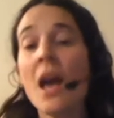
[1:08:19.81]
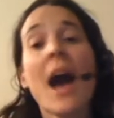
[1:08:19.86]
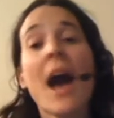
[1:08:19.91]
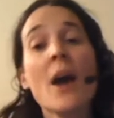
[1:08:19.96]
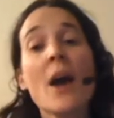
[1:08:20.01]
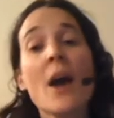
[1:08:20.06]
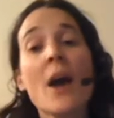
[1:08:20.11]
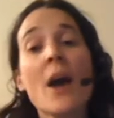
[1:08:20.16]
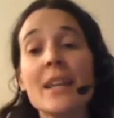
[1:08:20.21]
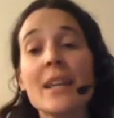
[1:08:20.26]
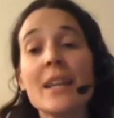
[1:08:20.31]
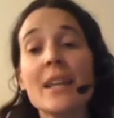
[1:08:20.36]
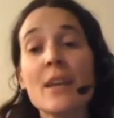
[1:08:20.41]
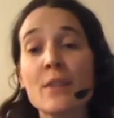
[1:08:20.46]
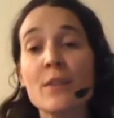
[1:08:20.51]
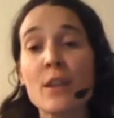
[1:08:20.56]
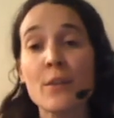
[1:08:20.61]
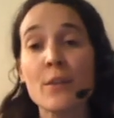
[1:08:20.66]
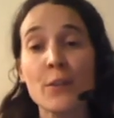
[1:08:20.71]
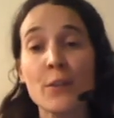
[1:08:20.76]
And even
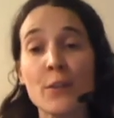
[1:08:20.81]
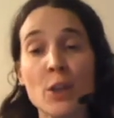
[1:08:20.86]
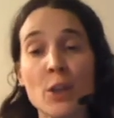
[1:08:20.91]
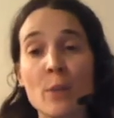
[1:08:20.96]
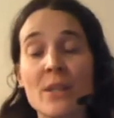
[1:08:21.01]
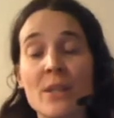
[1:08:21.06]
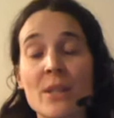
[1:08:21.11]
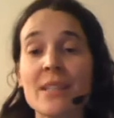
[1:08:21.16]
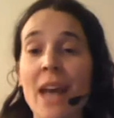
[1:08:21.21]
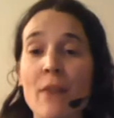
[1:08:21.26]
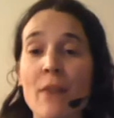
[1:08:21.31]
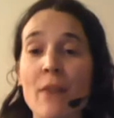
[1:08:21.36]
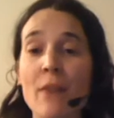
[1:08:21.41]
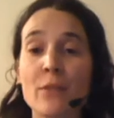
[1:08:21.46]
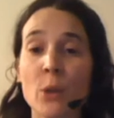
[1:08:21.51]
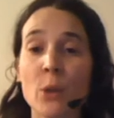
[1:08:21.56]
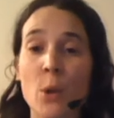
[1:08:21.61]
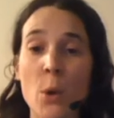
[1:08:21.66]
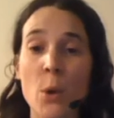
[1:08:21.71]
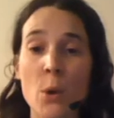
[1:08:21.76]
if humans
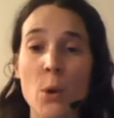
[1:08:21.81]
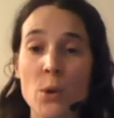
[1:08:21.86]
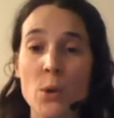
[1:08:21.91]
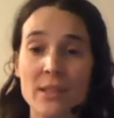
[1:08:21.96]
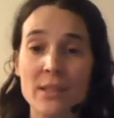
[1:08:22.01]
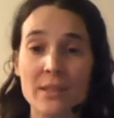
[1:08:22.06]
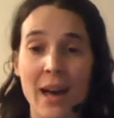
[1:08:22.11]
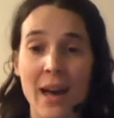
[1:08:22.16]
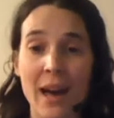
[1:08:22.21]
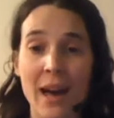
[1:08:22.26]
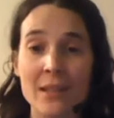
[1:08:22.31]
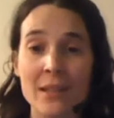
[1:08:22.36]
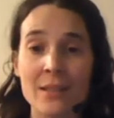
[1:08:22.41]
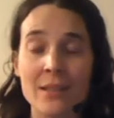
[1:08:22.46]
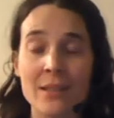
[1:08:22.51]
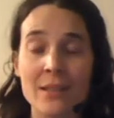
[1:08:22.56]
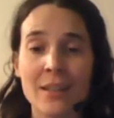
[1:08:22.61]
haven't caused that,